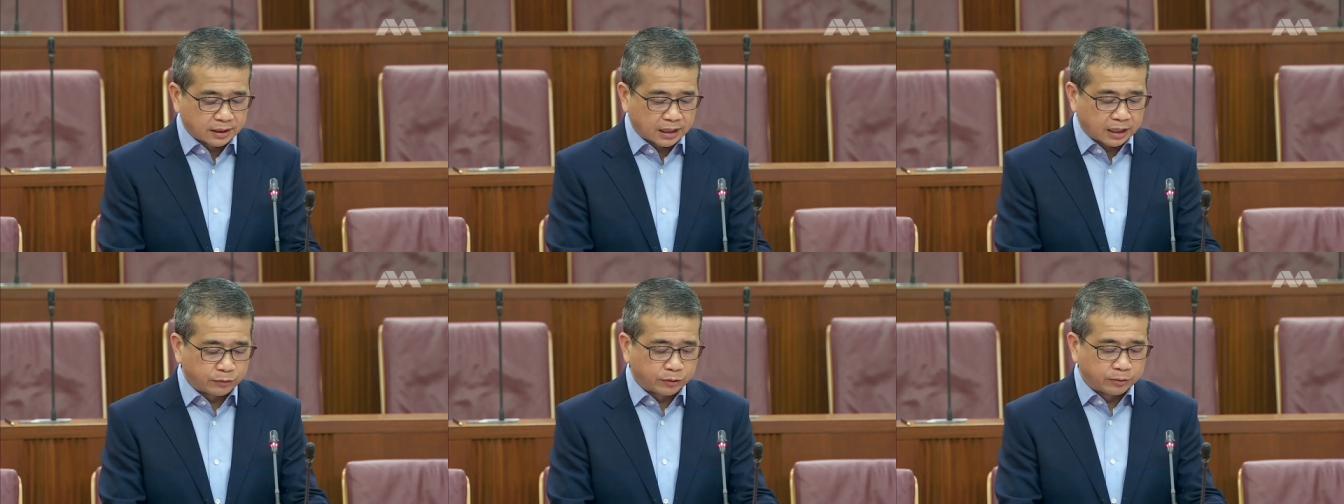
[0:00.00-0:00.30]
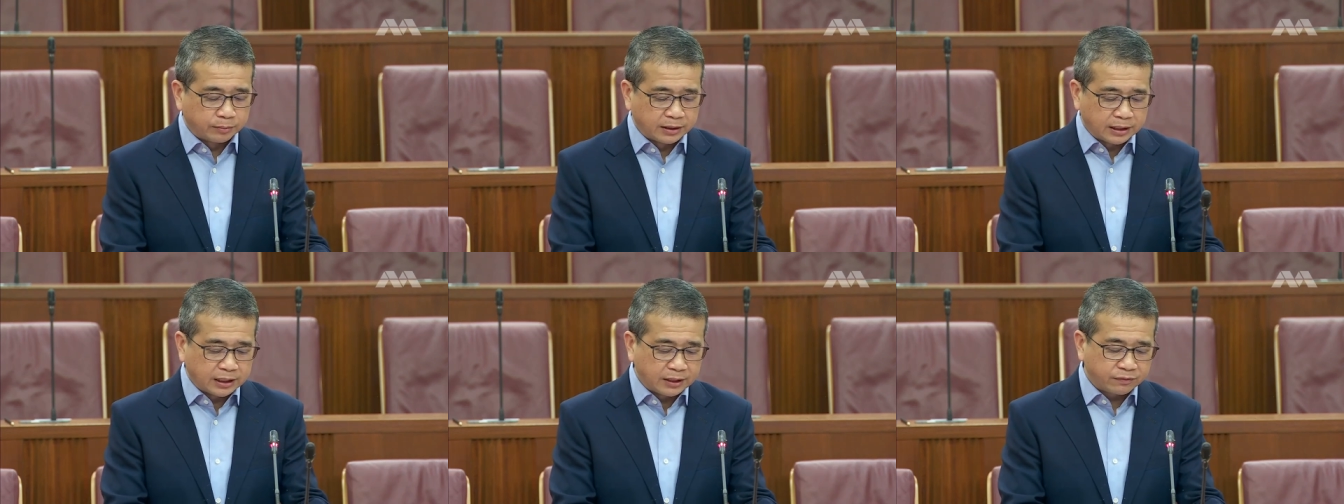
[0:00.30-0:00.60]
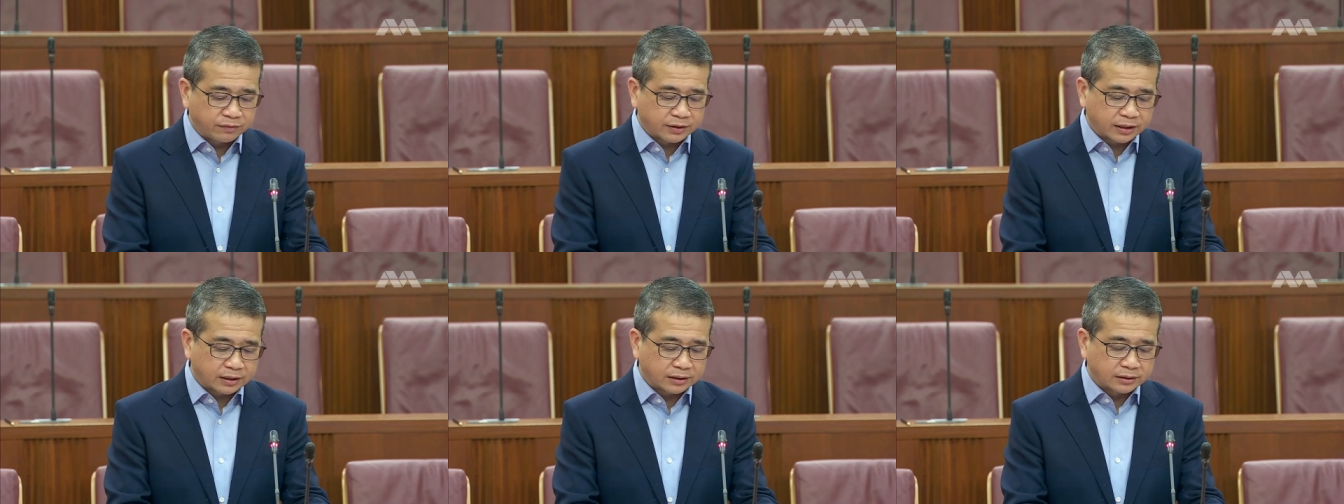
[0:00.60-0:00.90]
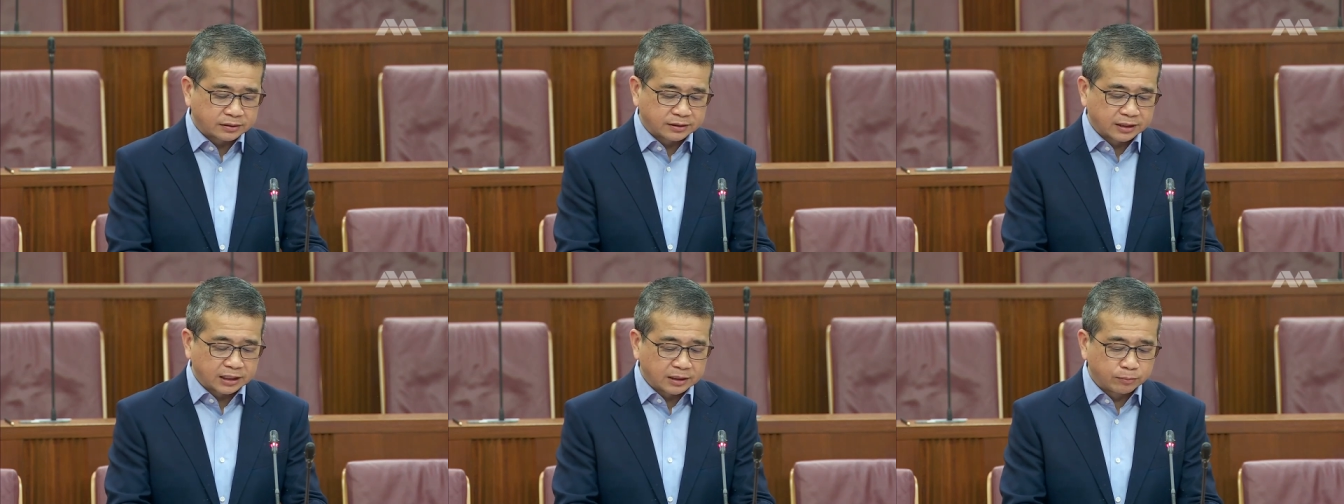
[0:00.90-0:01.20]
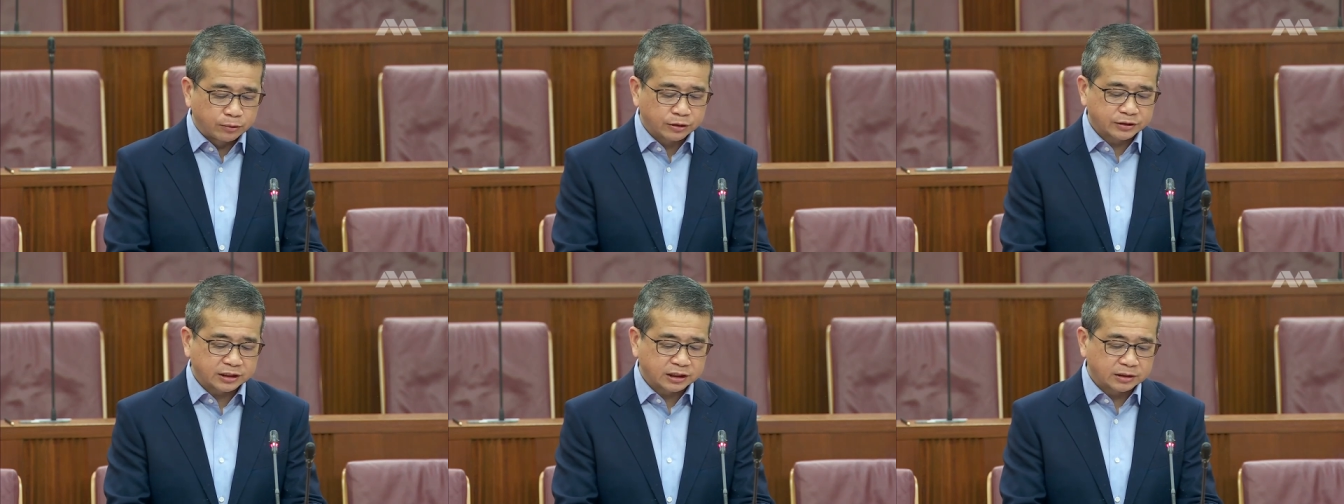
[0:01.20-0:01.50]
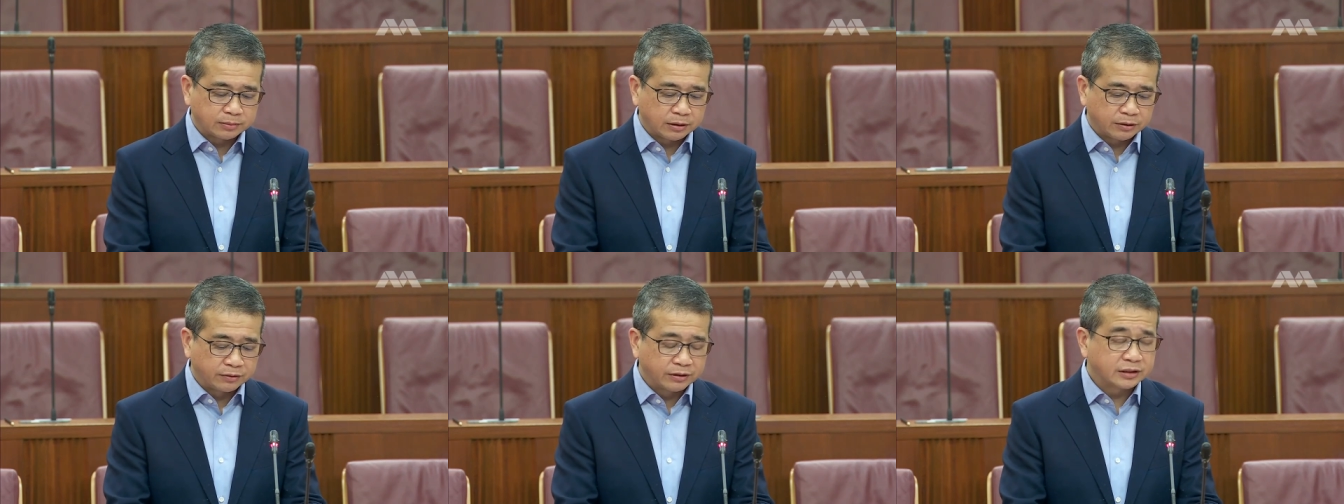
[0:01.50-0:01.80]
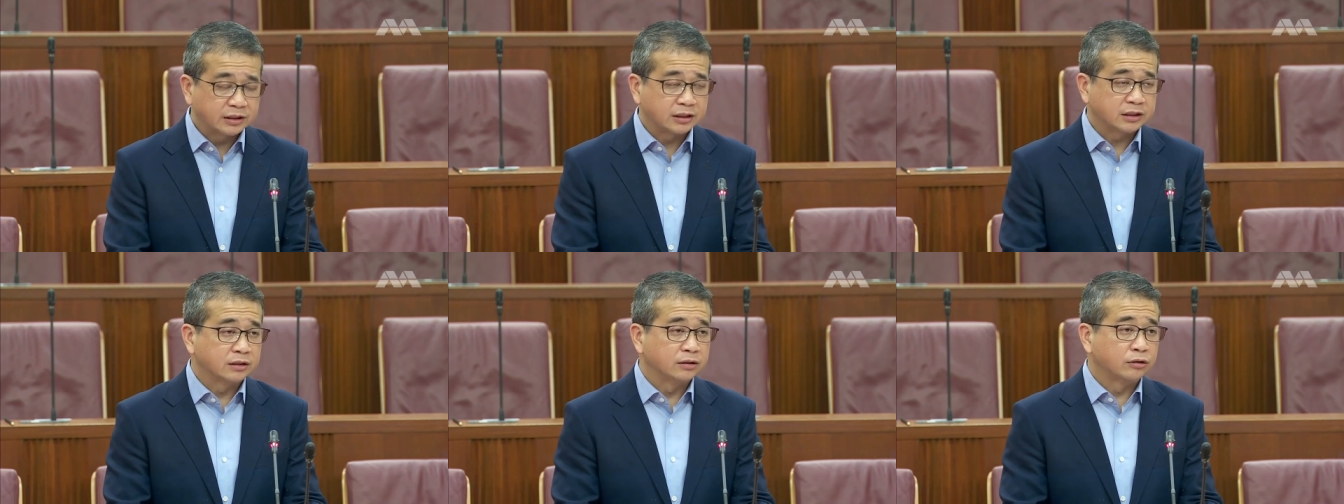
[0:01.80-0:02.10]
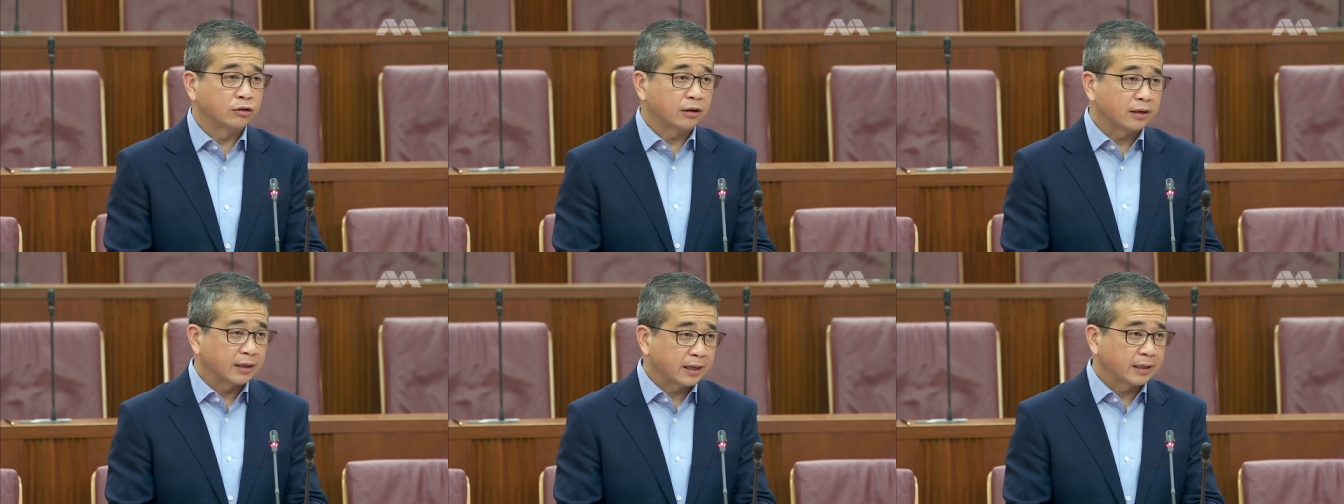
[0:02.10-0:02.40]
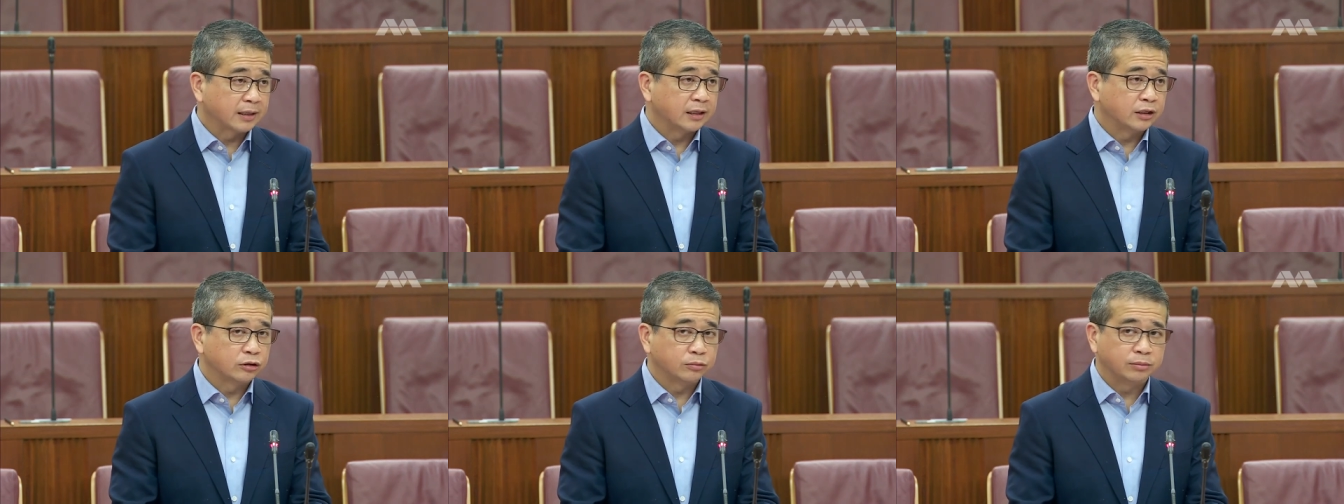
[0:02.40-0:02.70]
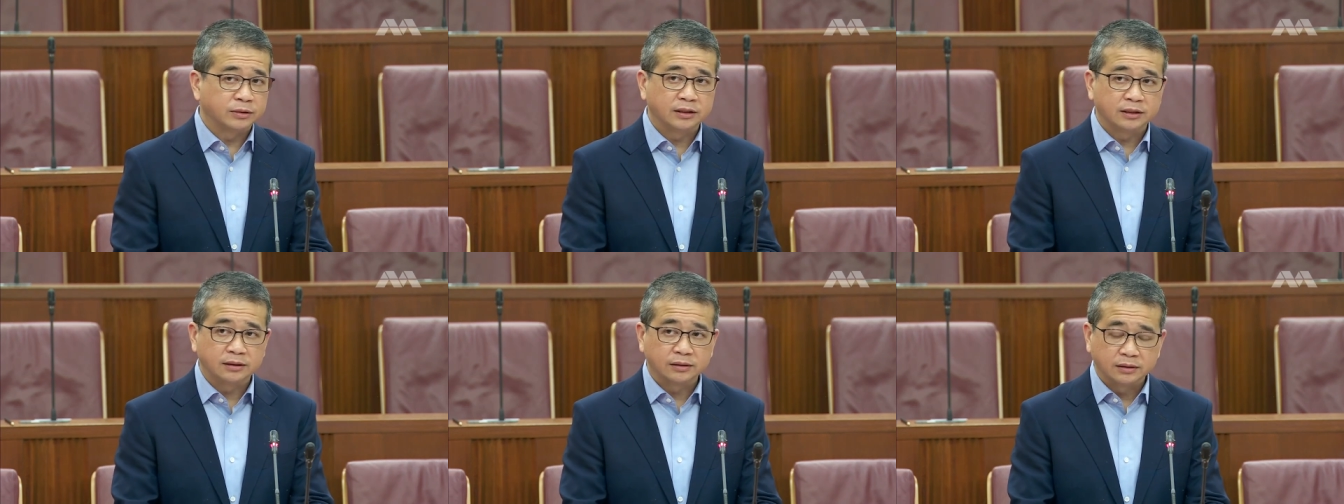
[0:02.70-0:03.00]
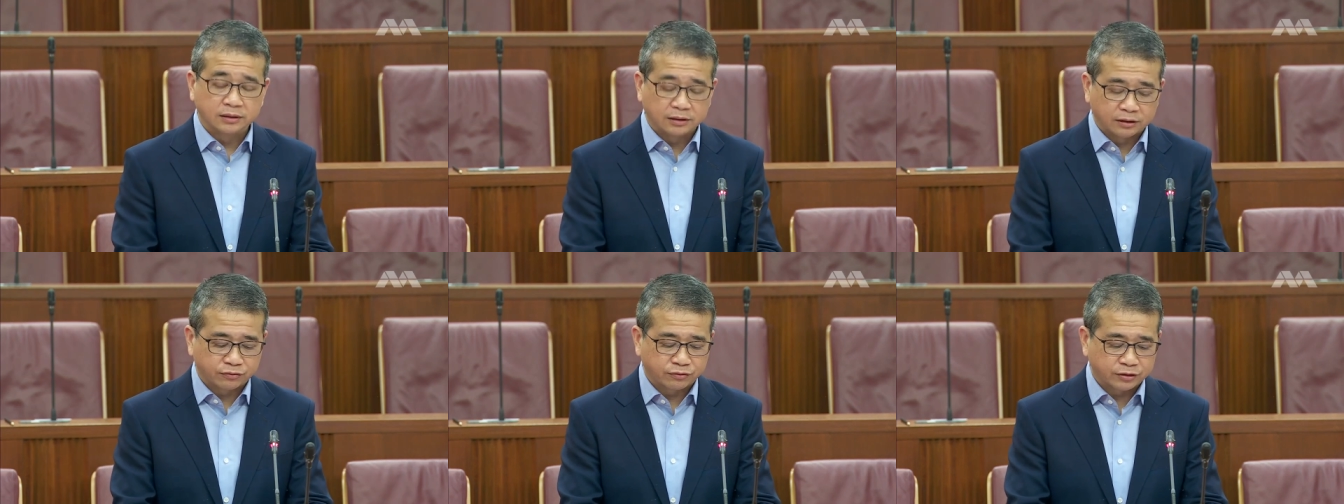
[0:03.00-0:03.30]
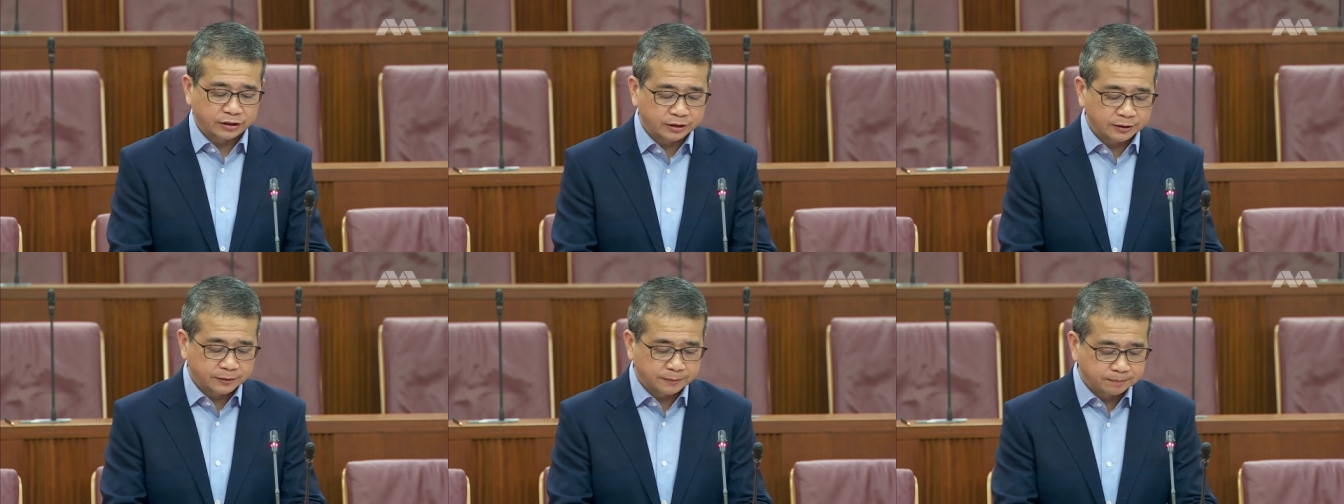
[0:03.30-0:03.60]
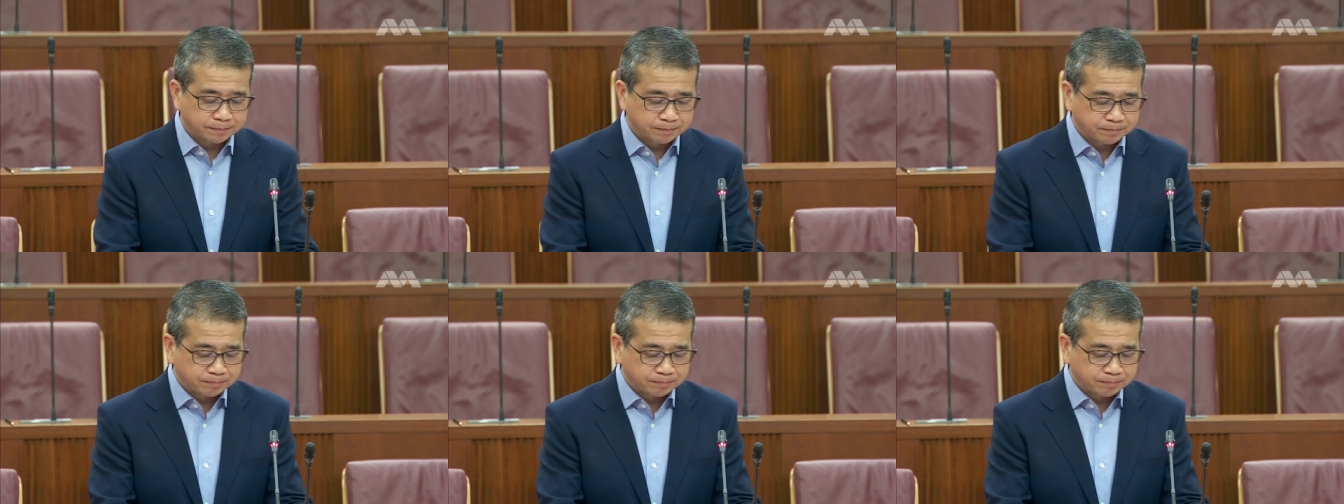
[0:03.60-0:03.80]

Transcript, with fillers: And we believe that Singapore's experience is not likely to be different.